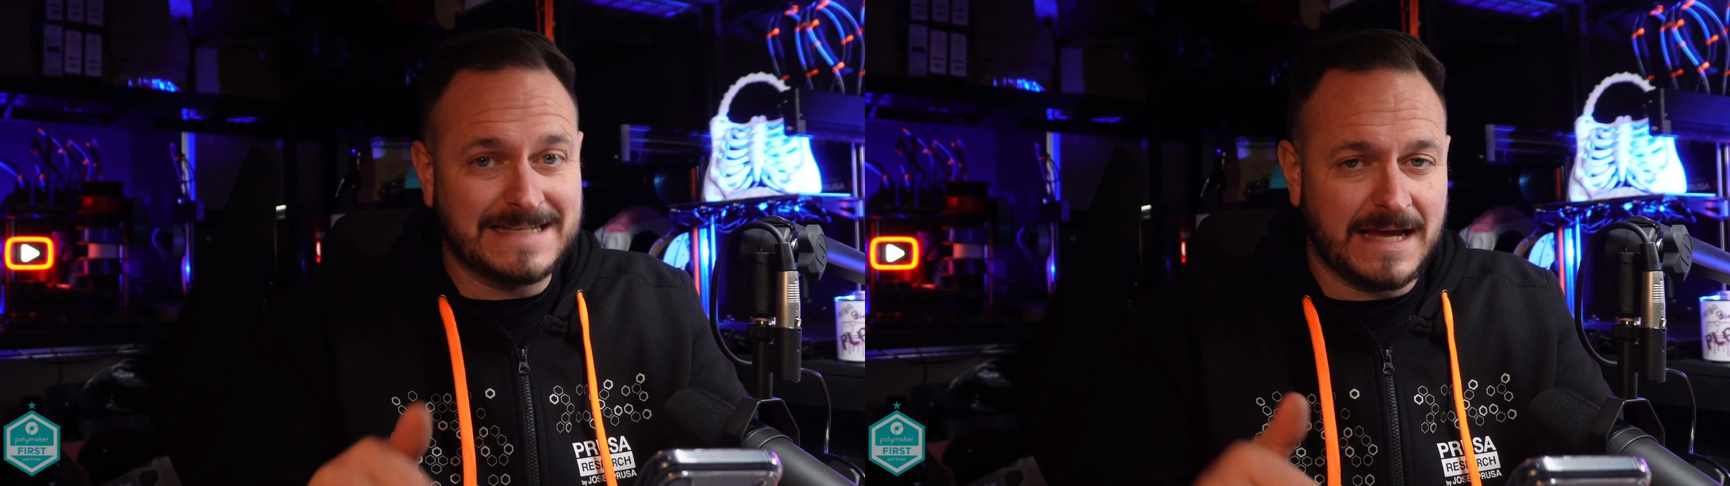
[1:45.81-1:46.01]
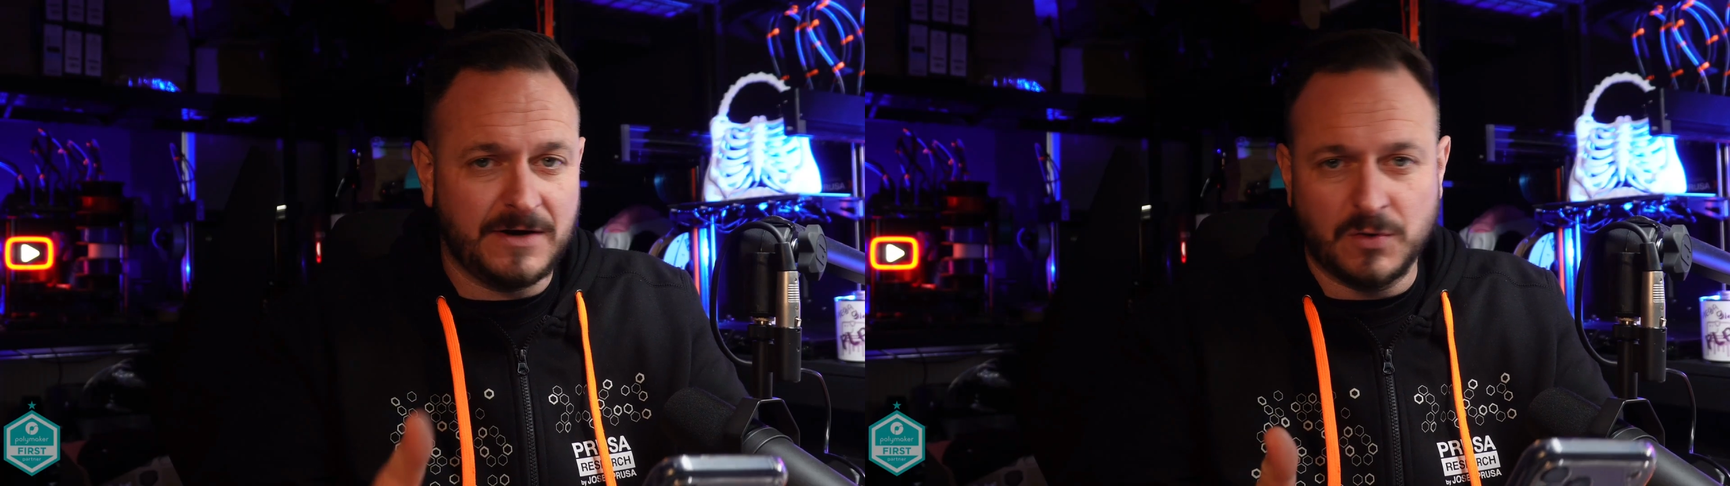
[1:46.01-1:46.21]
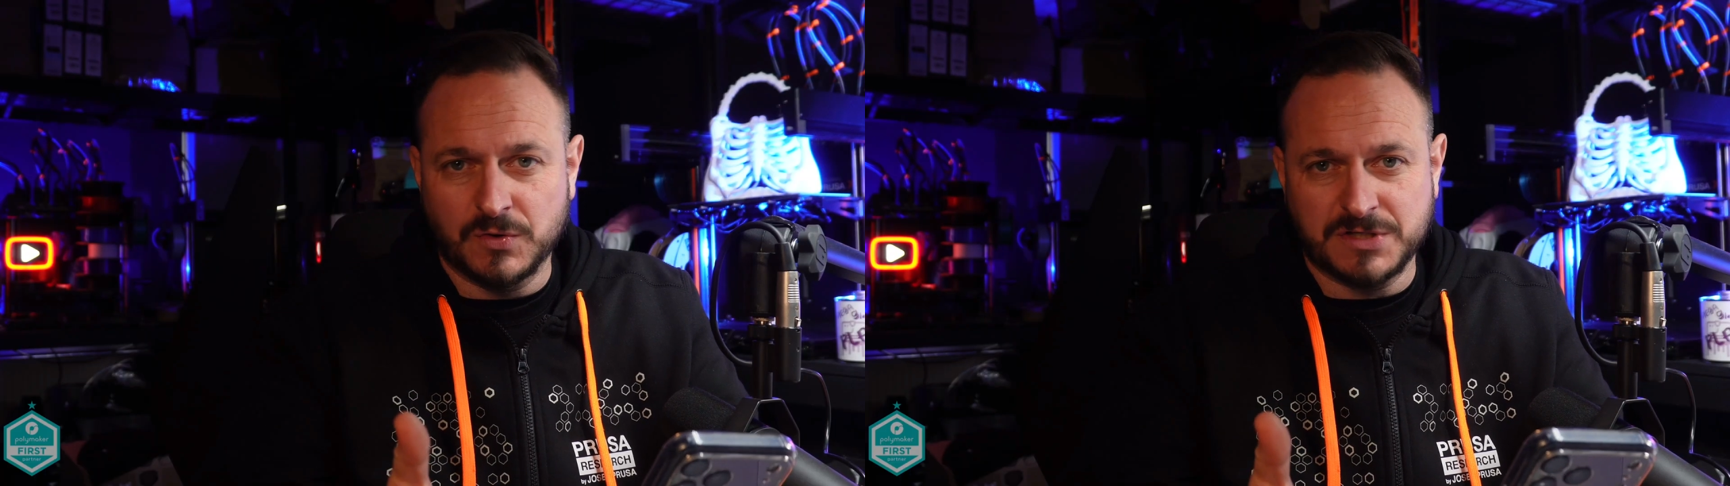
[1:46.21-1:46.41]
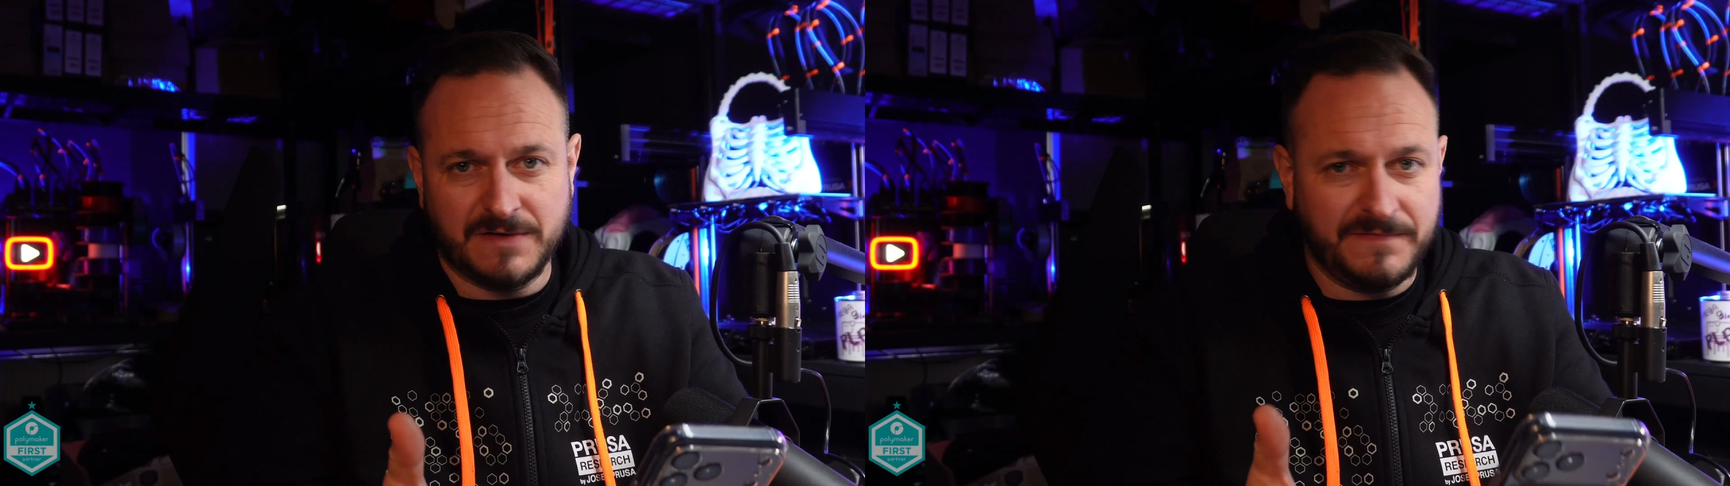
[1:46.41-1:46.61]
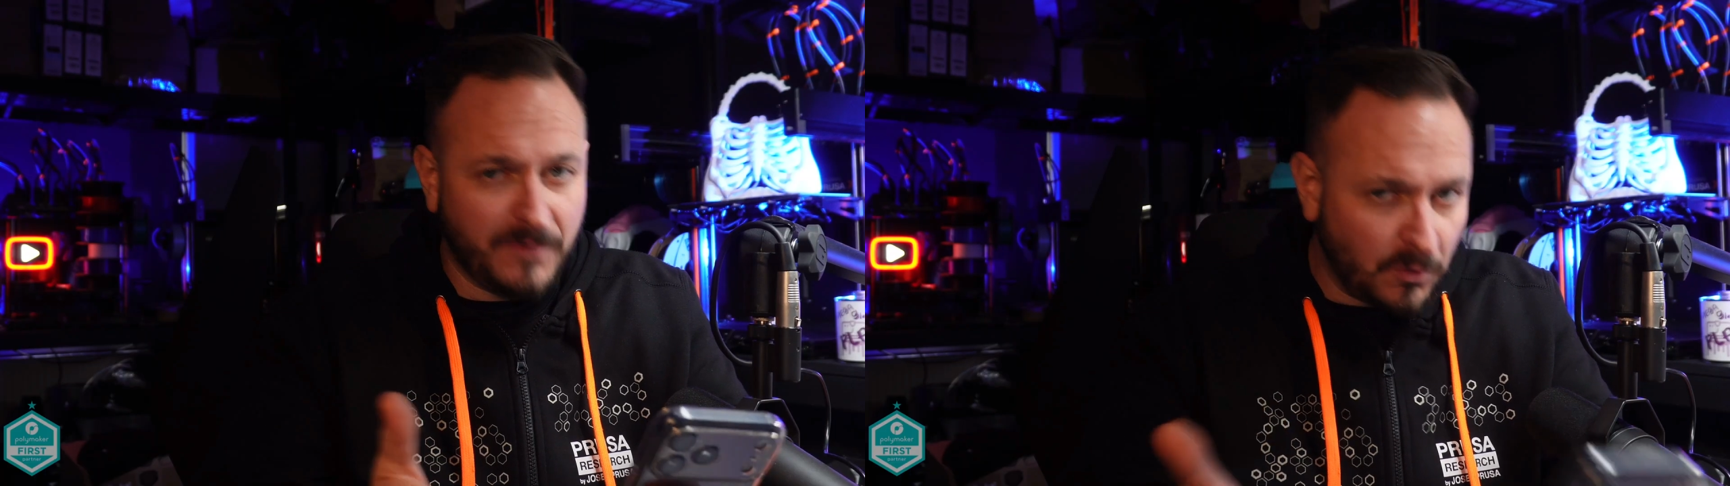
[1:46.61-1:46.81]
And of course, a
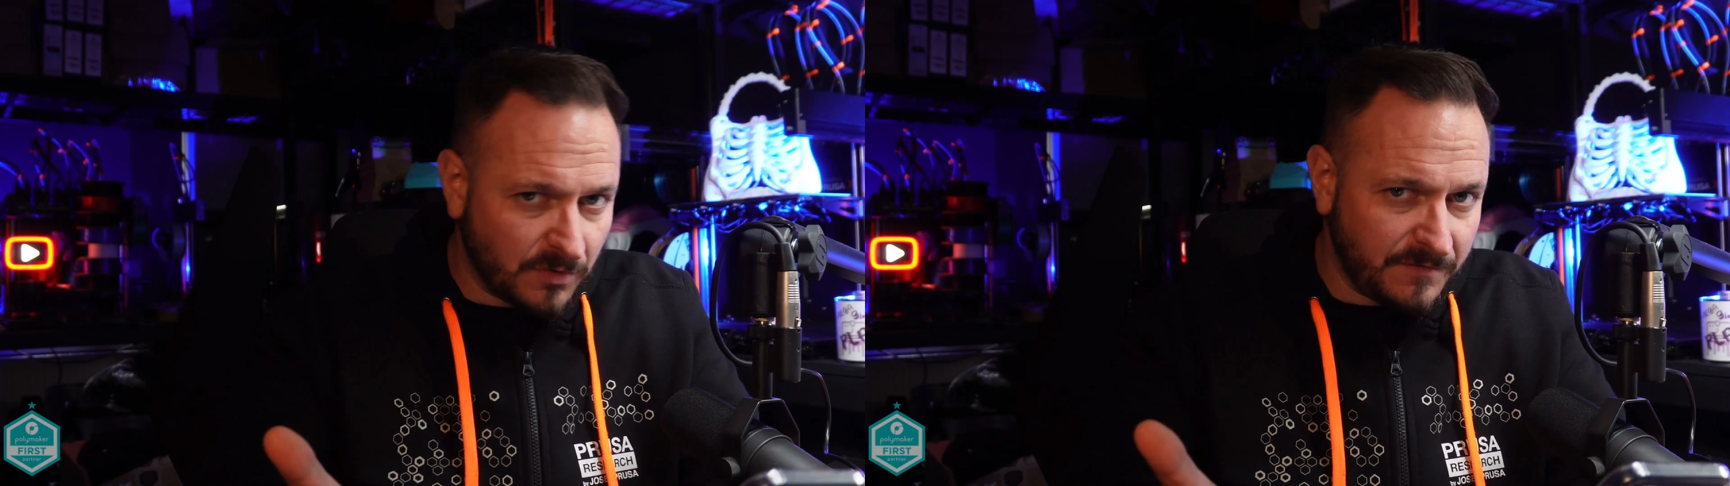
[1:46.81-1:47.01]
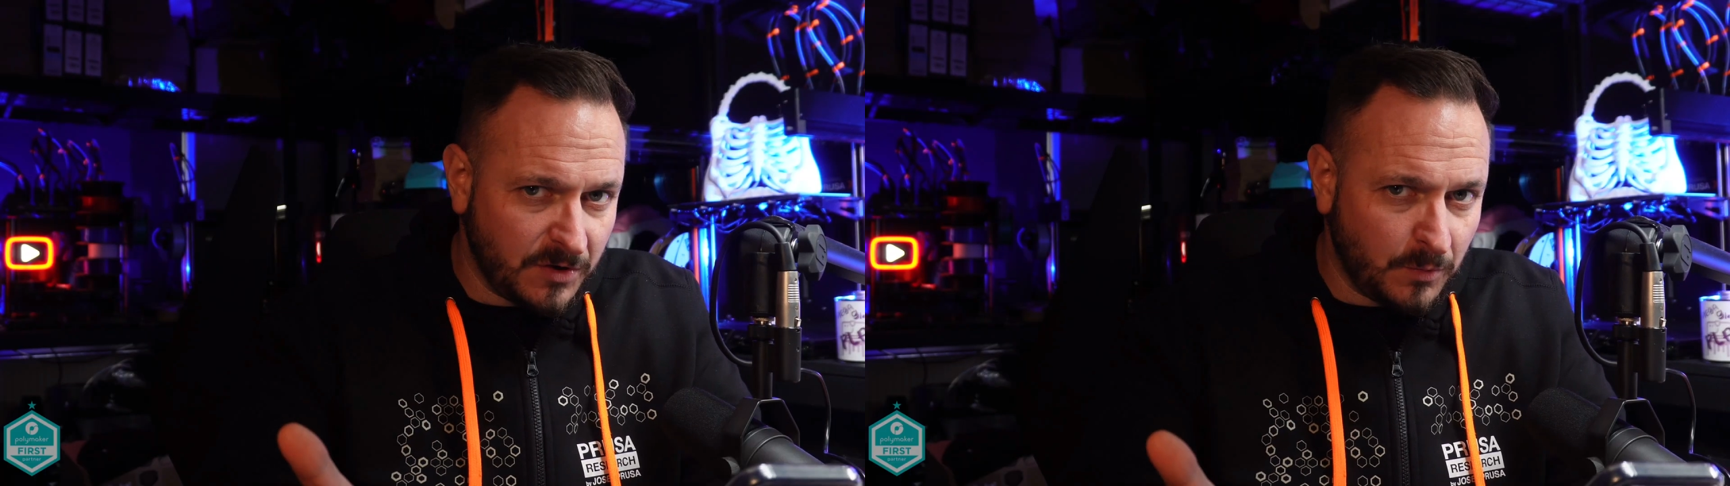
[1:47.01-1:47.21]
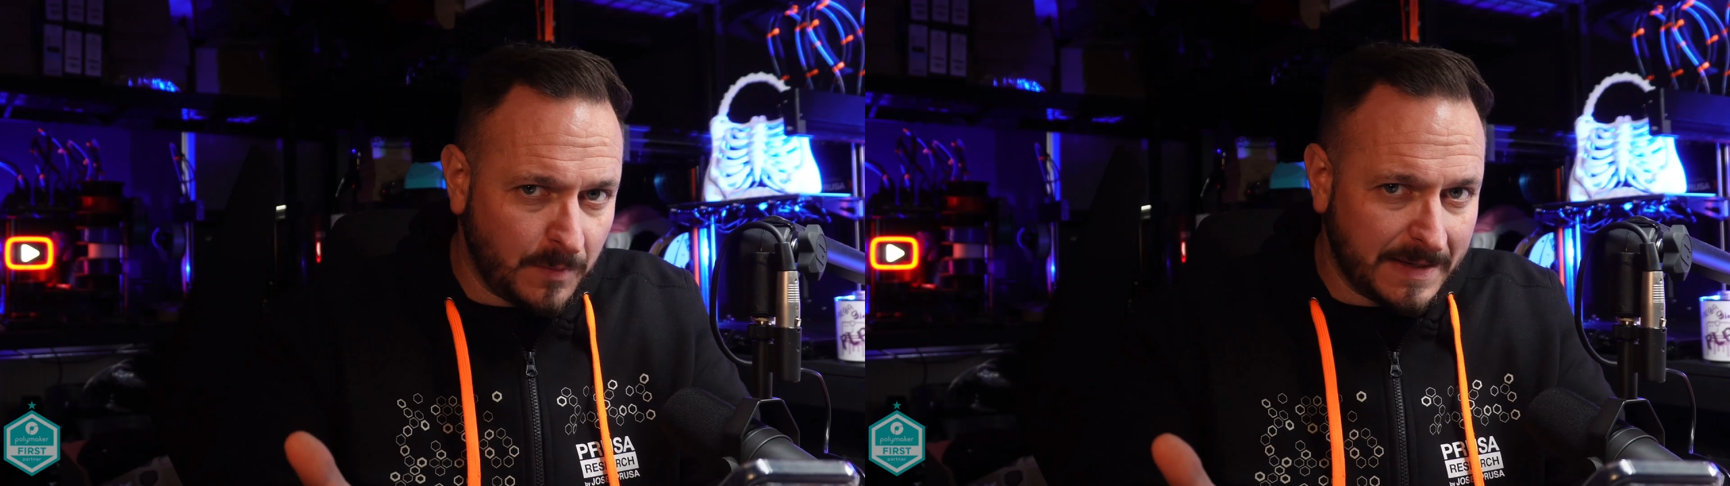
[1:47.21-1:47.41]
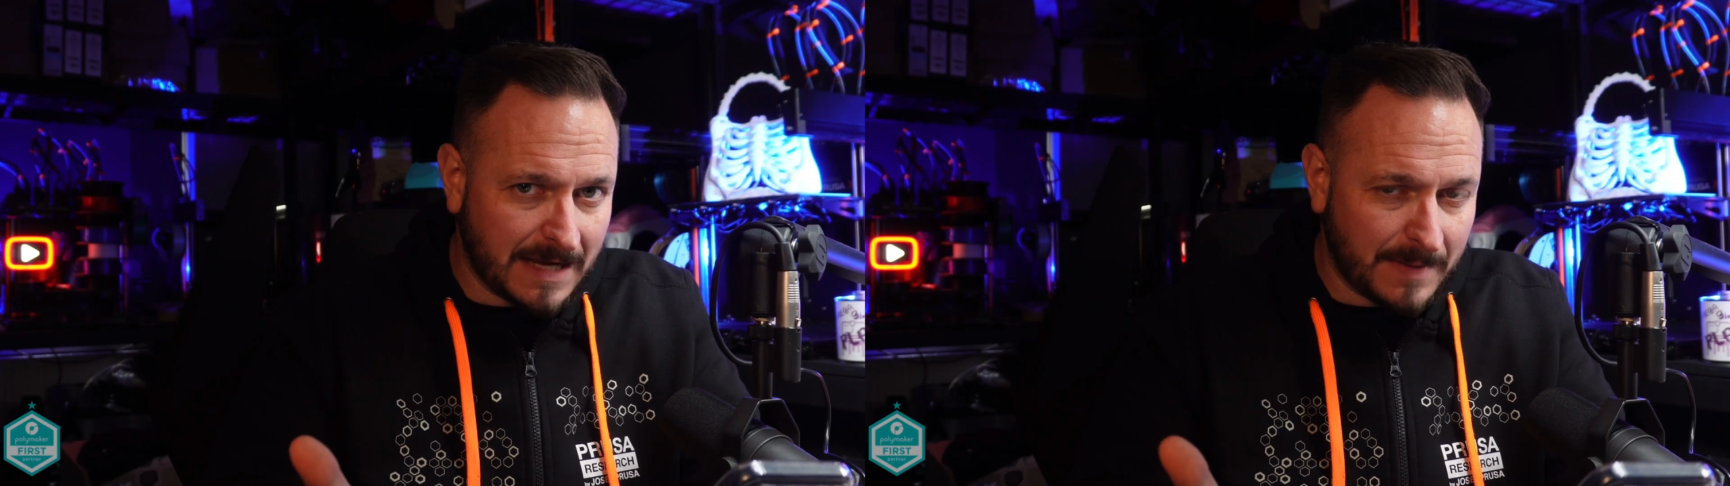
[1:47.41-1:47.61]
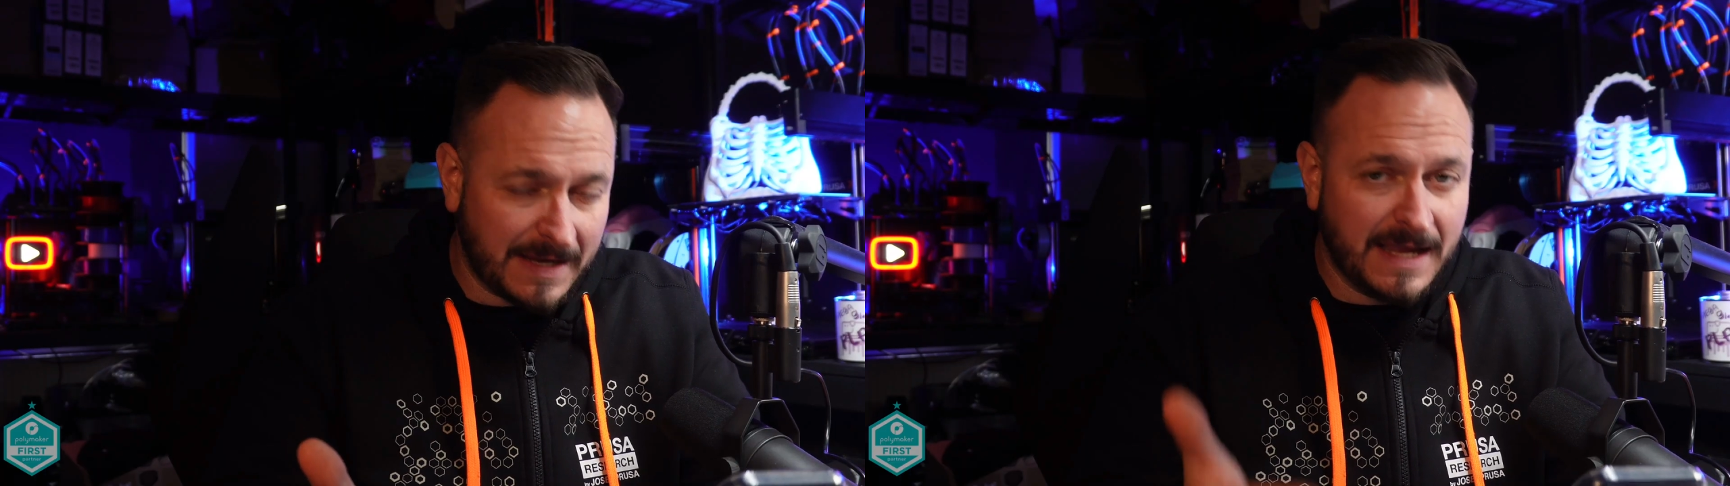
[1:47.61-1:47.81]
full review will be coming